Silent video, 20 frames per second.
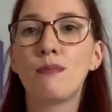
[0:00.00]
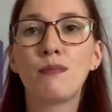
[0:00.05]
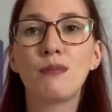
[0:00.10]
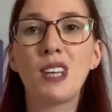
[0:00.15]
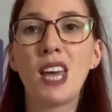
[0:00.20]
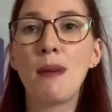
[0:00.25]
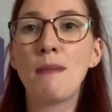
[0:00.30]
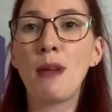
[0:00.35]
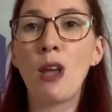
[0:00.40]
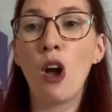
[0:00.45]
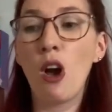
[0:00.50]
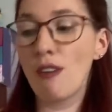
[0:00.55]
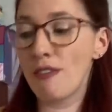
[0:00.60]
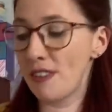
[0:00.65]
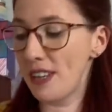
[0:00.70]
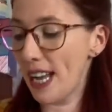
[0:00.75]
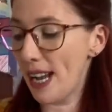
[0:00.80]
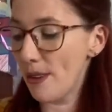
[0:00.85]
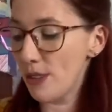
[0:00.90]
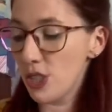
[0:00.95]
Take me half
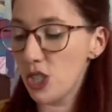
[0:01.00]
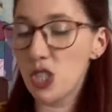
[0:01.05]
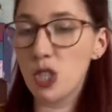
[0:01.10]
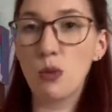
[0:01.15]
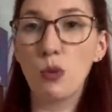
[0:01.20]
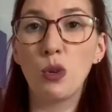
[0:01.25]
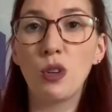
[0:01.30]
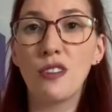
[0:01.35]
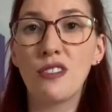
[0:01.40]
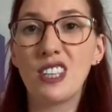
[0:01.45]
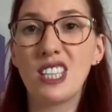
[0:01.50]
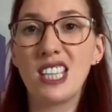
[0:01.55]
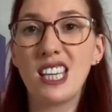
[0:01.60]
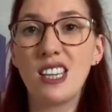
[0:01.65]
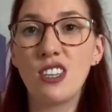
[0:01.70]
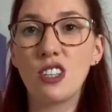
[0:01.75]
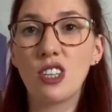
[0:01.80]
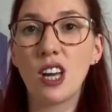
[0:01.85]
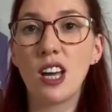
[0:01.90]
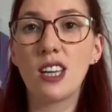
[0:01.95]
an hour to do all of the
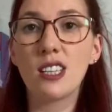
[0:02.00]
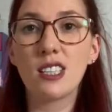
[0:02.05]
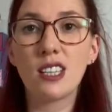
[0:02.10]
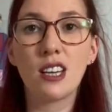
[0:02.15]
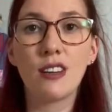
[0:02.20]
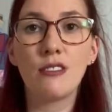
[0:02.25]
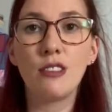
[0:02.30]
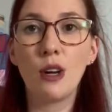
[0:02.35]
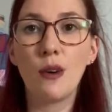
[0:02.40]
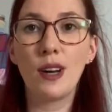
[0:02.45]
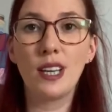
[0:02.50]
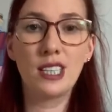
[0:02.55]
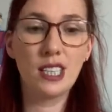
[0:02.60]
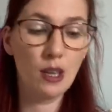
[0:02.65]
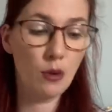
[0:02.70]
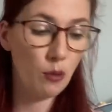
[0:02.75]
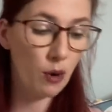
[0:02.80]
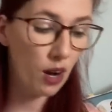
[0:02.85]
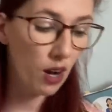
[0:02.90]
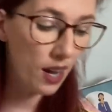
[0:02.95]
t-shirts, and I've no
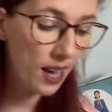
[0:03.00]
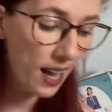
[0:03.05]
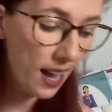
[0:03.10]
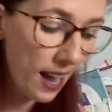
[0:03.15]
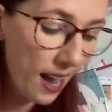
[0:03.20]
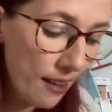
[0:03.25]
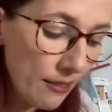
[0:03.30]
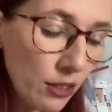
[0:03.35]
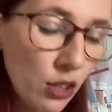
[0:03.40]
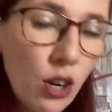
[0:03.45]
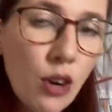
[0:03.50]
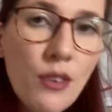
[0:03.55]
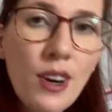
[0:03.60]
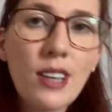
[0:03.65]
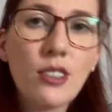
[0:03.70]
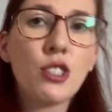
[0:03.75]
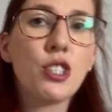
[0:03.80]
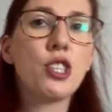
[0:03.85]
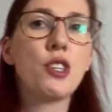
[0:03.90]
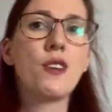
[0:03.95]
idea why I haven't got
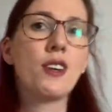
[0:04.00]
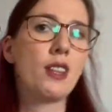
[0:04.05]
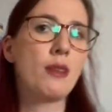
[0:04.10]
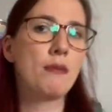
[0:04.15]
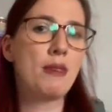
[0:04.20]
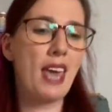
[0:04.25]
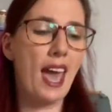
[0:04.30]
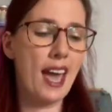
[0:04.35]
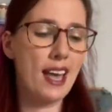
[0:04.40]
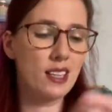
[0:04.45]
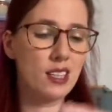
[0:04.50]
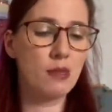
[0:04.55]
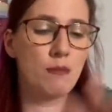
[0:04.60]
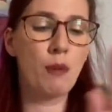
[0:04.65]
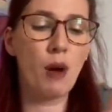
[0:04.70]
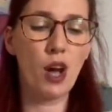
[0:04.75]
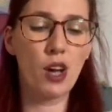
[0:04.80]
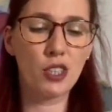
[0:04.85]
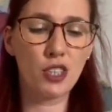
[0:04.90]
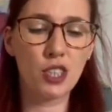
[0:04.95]
round to doing them yet,
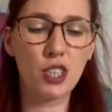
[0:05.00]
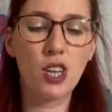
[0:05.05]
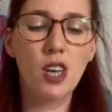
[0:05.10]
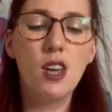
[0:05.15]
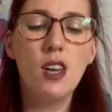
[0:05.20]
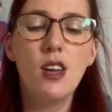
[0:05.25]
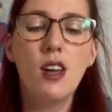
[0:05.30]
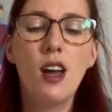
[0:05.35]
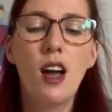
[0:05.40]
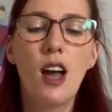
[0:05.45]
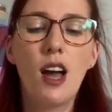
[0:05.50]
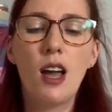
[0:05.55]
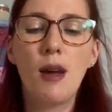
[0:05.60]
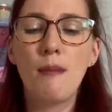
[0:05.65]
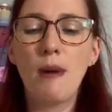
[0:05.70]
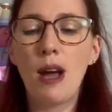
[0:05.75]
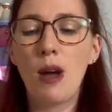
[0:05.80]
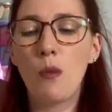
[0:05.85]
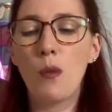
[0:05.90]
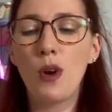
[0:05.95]
but
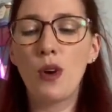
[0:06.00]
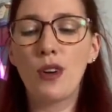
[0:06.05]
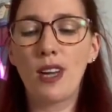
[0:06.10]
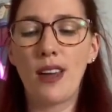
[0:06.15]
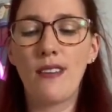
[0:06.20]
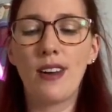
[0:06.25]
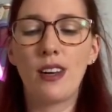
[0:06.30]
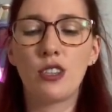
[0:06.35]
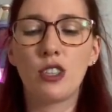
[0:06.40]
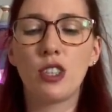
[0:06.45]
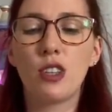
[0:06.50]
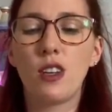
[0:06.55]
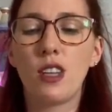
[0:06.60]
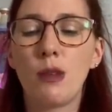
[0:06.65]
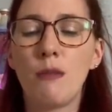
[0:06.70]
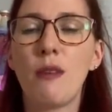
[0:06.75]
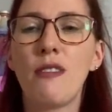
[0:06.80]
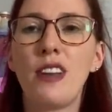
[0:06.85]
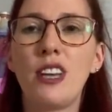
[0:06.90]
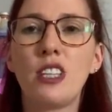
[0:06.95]
I will get round to doing
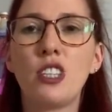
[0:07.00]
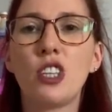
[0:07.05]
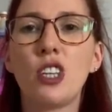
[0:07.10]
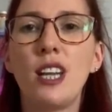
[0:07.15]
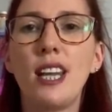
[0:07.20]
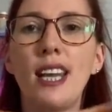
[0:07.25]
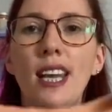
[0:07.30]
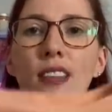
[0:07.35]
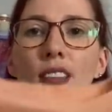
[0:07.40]
them eventually.